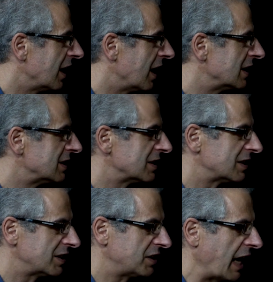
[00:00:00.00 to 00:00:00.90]

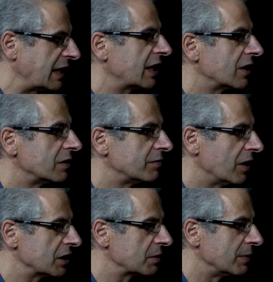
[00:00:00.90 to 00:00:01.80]
and technical
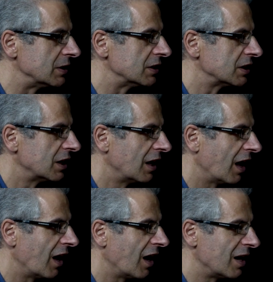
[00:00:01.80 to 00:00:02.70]
advancement.
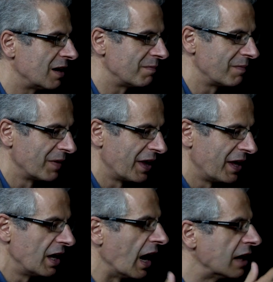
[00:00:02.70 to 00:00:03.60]

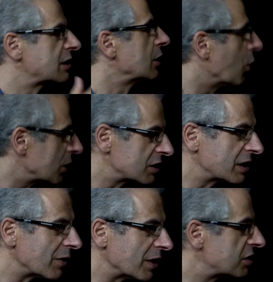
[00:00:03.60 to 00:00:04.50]
As long
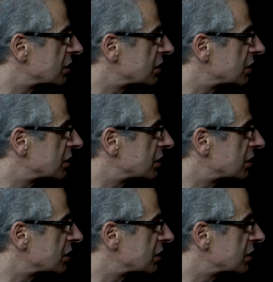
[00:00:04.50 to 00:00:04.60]
as there are